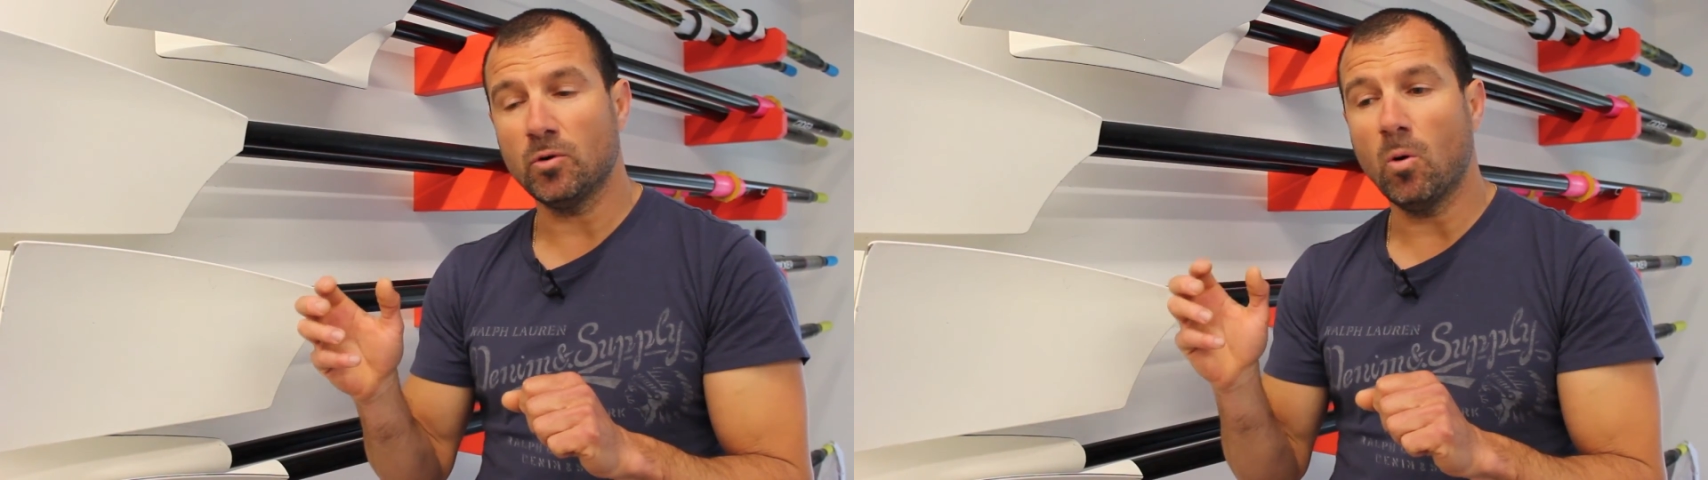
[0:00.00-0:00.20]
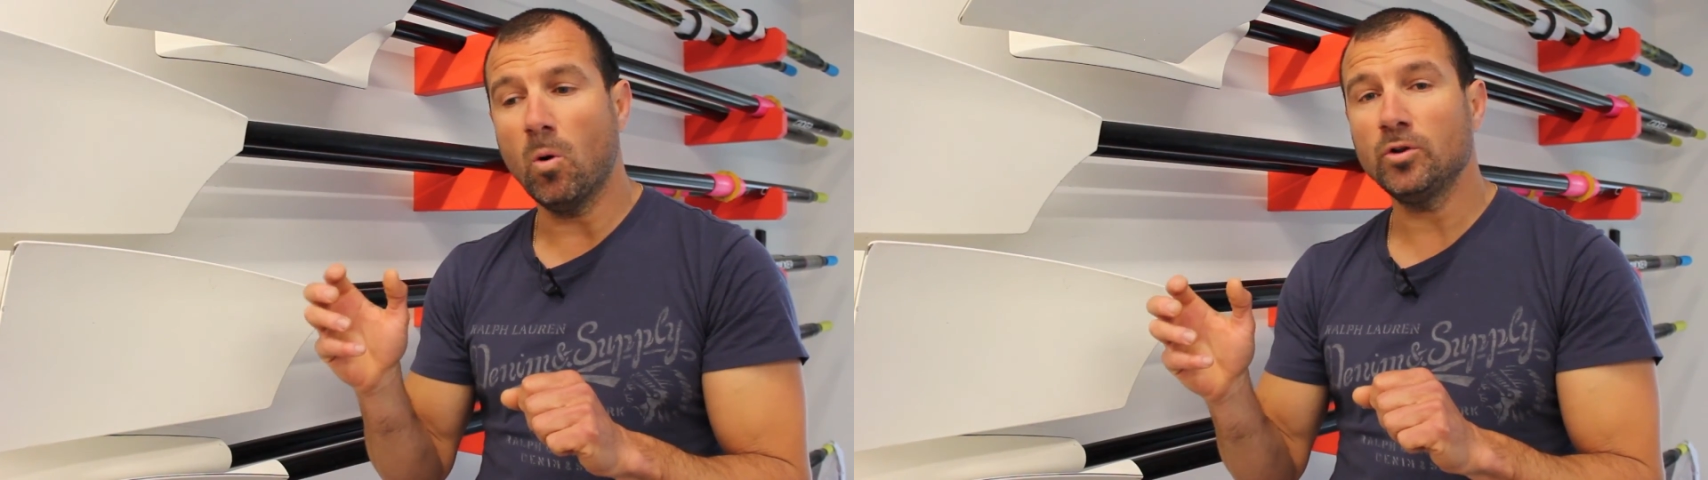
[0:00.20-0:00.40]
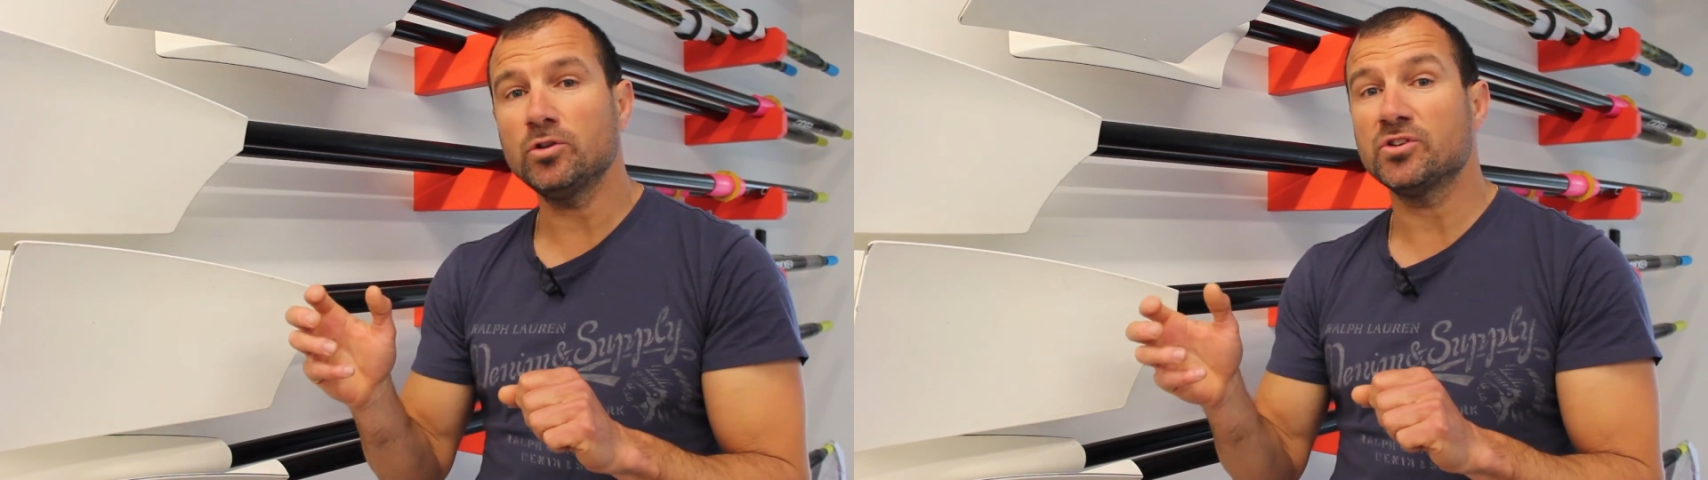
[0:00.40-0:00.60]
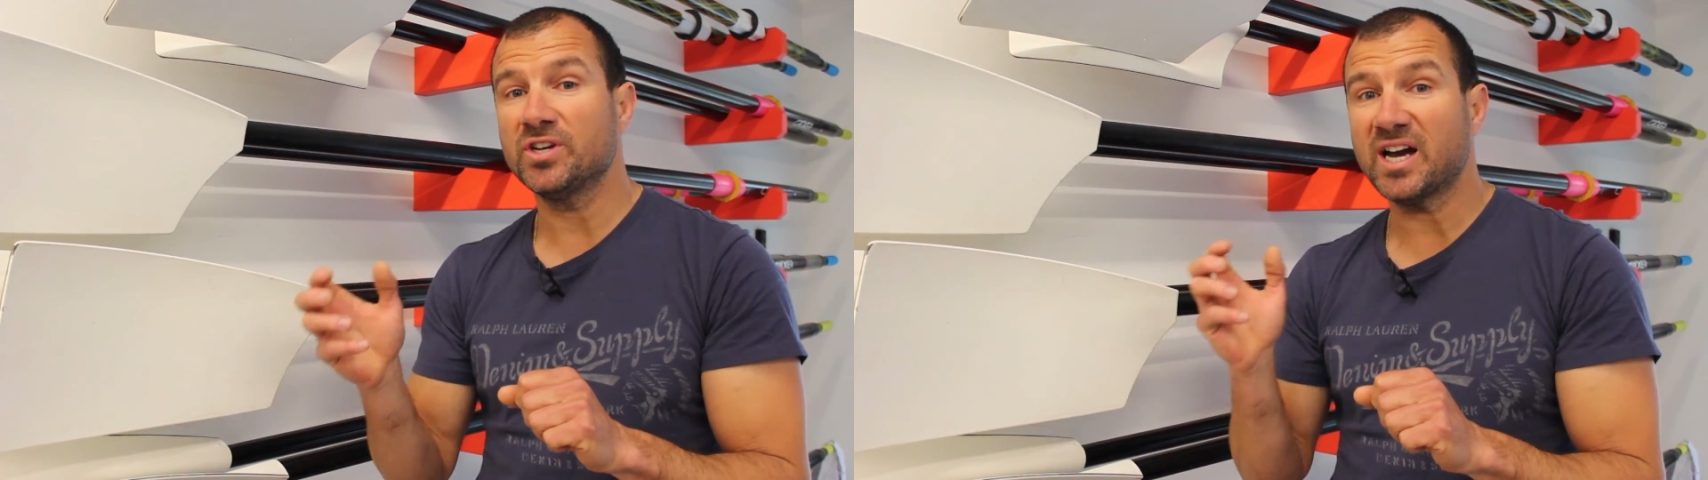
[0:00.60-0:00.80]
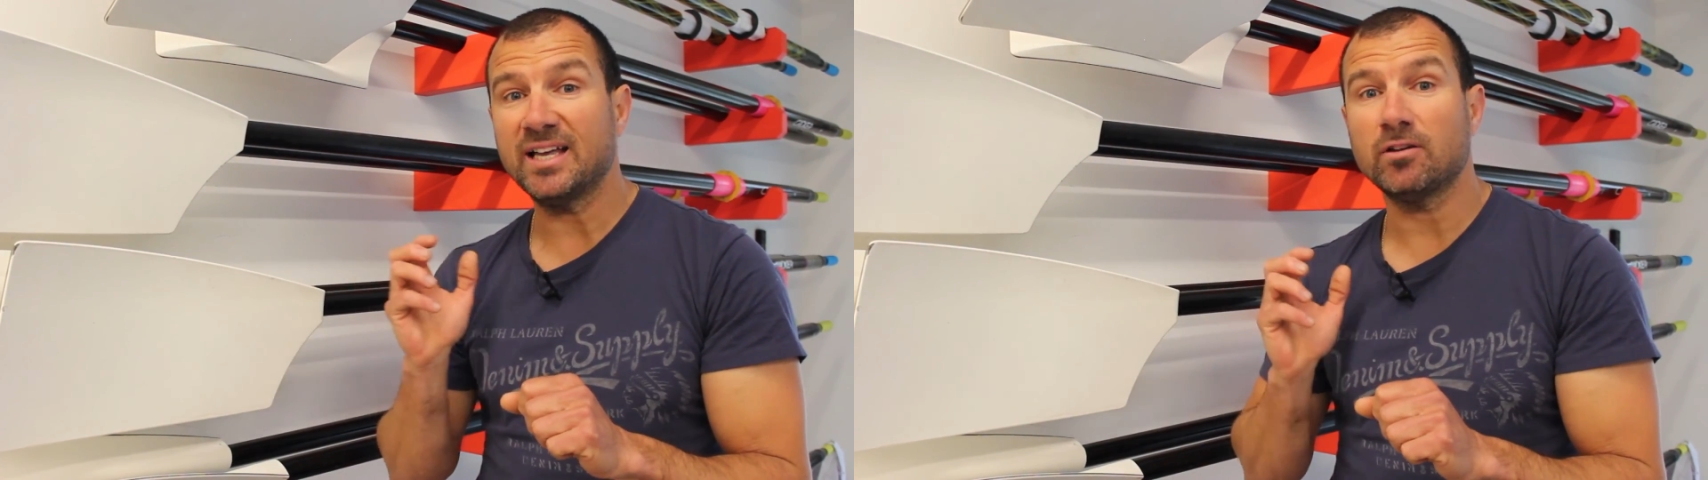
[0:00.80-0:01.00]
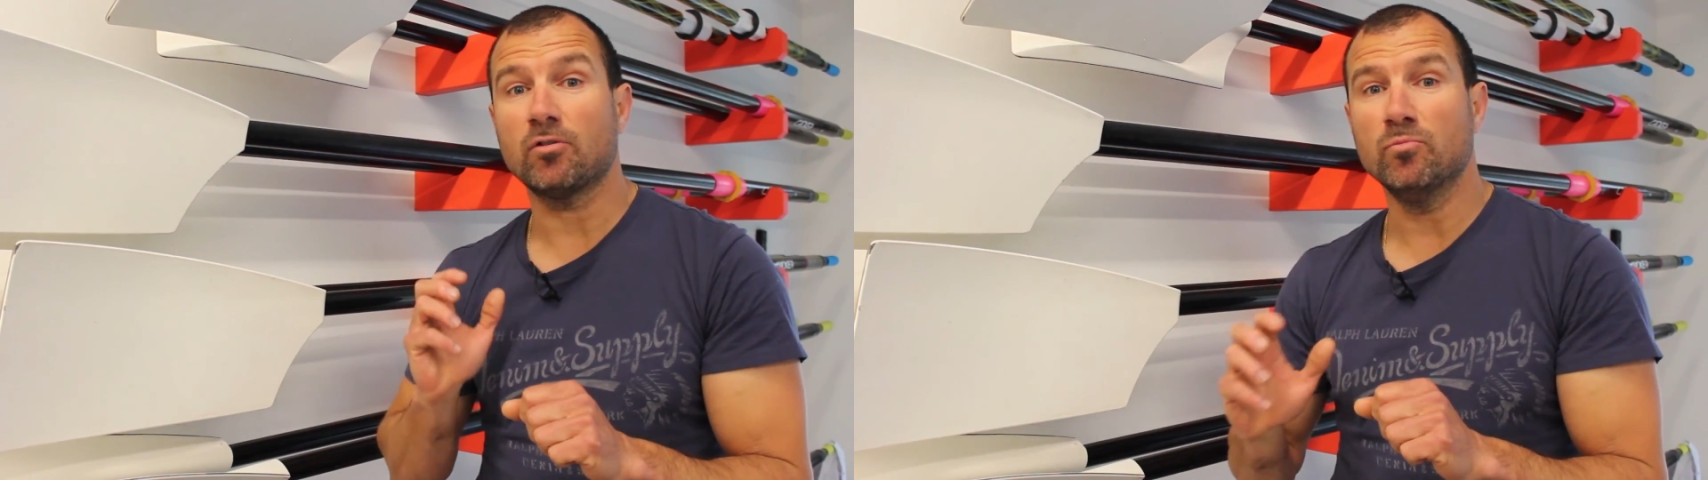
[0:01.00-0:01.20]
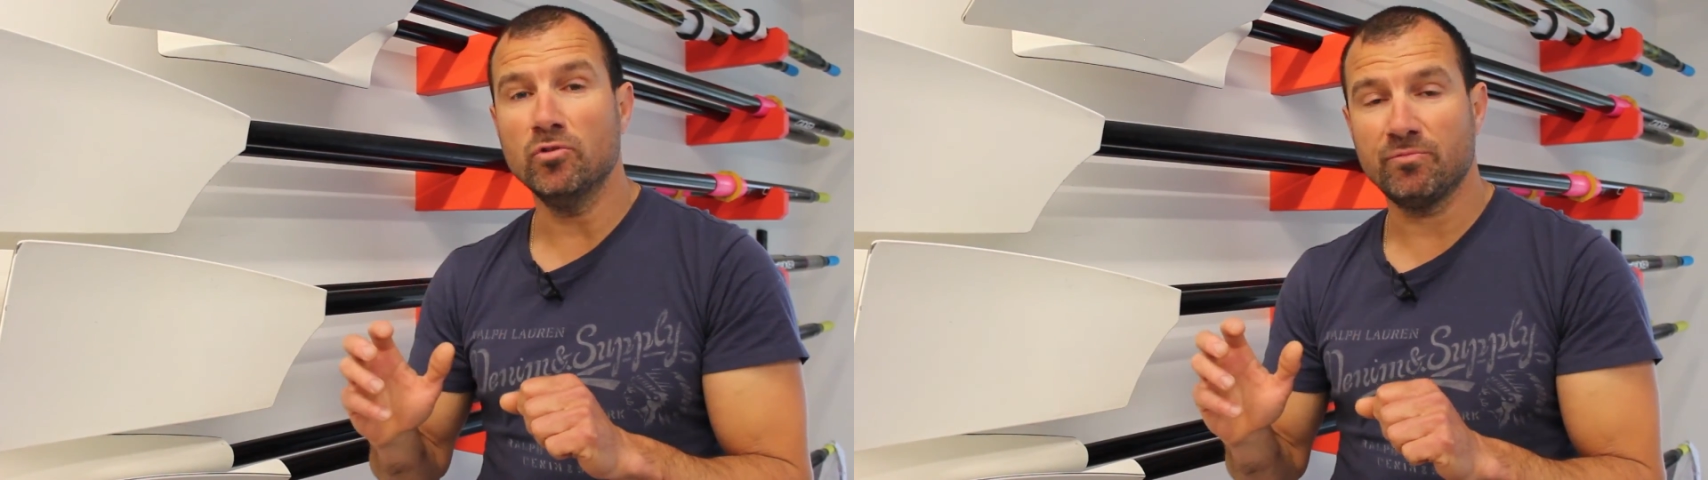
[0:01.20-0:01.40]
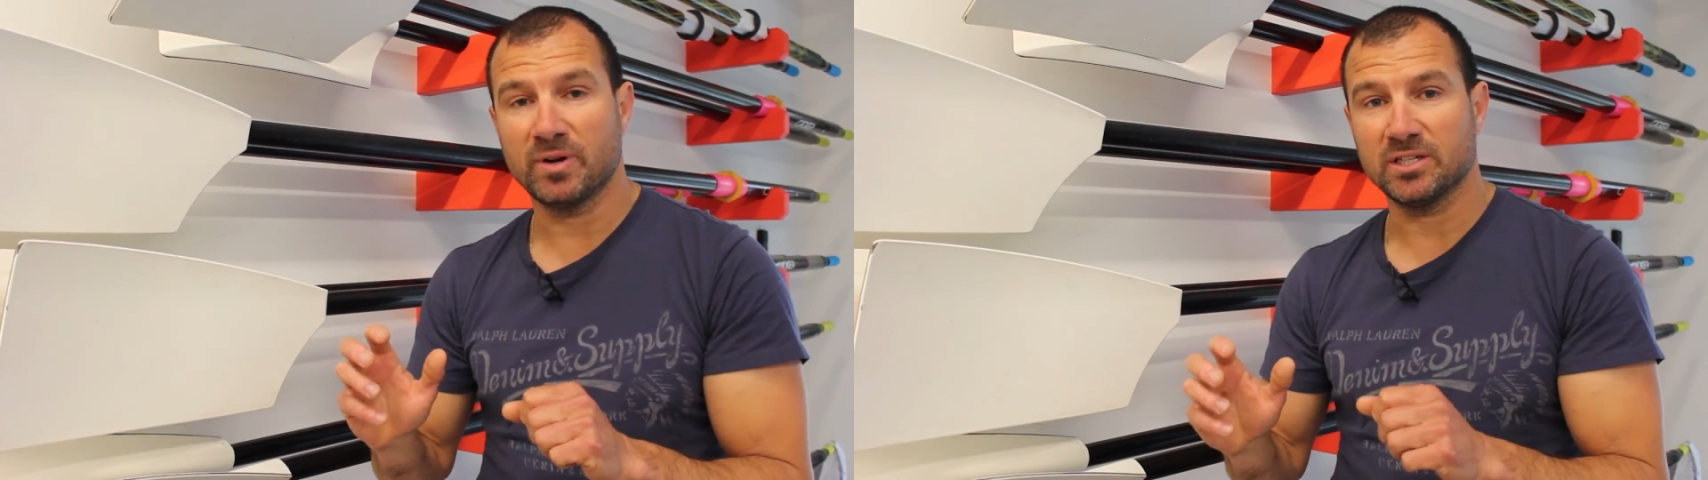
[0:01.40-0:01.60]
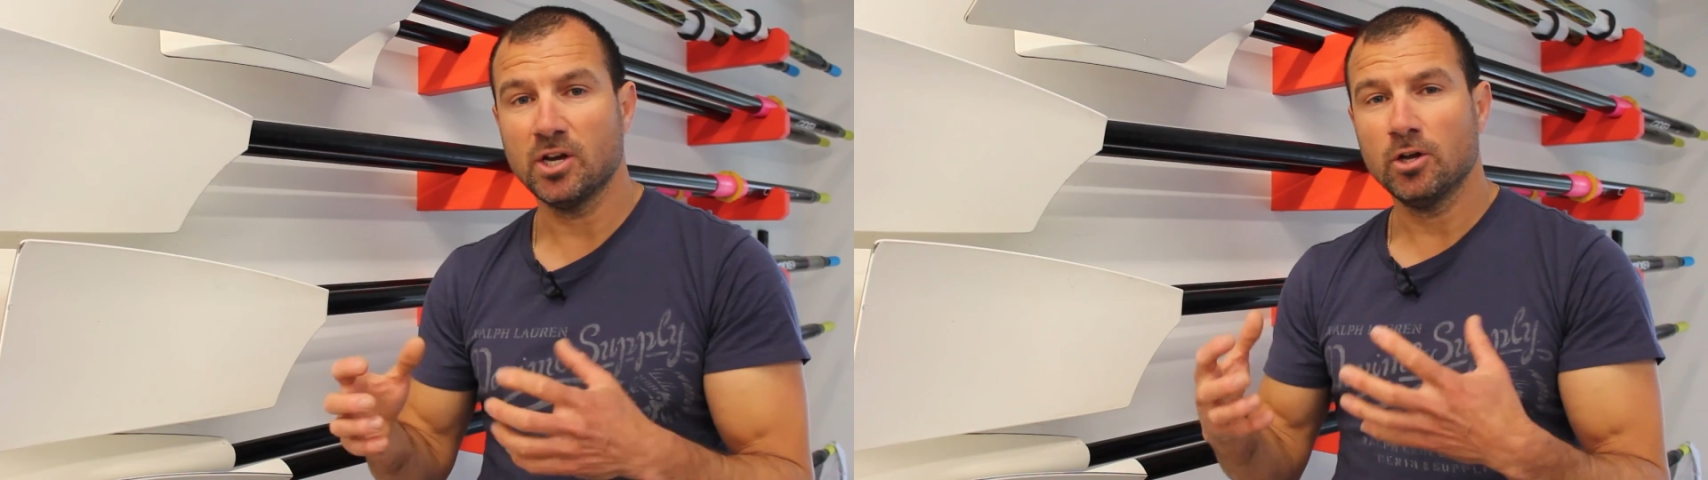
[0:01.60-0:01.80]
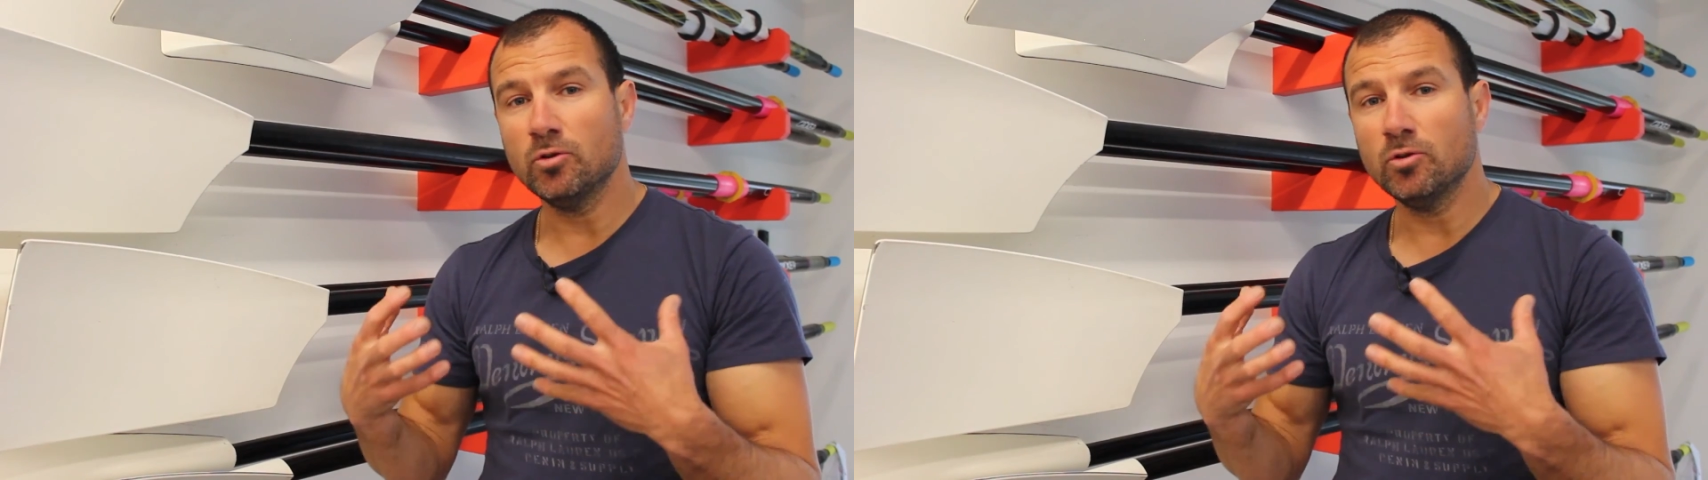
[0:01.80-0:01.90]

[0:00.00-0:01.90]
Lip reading: The oar doesn't guide our movements.